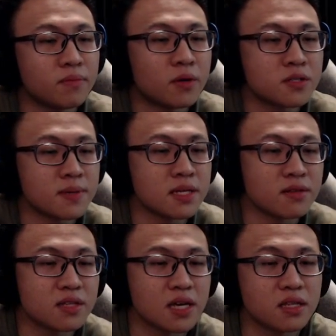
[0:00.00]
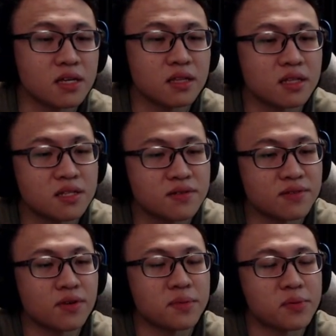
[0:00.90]
Possibly indicating that this
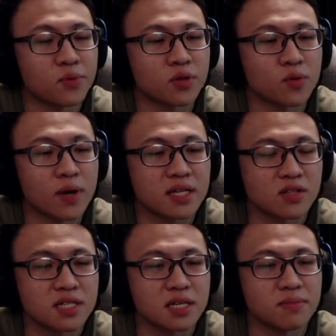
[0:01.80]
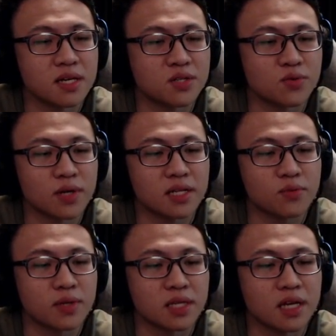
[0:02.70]
event will be brought to us at the same day as July
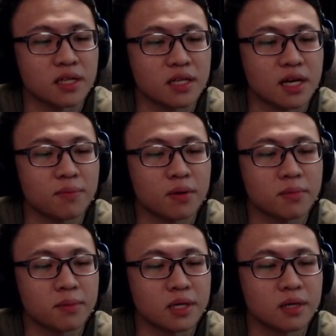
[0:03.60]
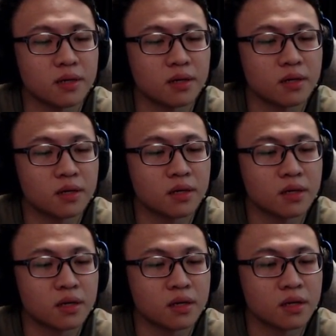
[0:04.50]
29th. Yeah, probably.
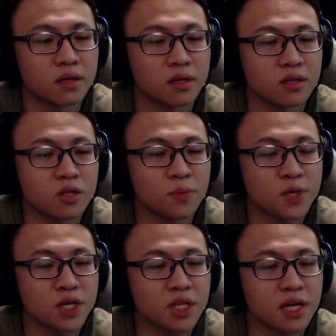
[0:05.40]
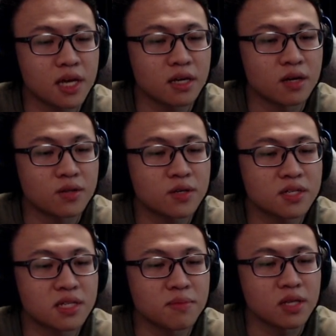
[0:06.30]
You appreciate the hangouts
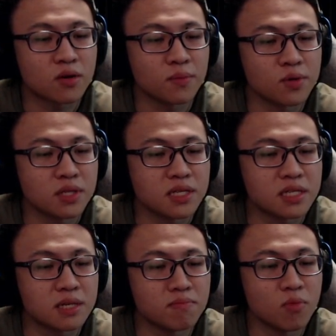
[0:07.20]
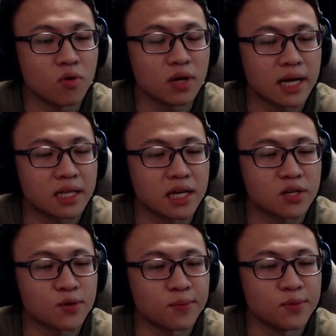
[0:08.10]
because they make the community seem more like an
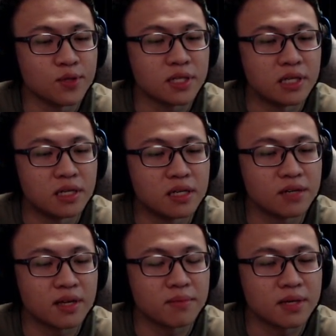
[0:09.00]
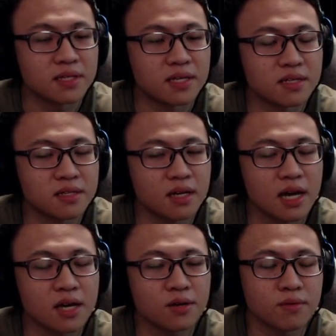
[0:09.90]
actual community, if that makes sense.
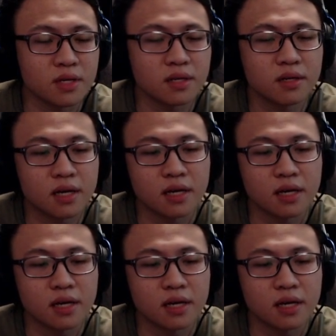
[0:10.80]
I agree.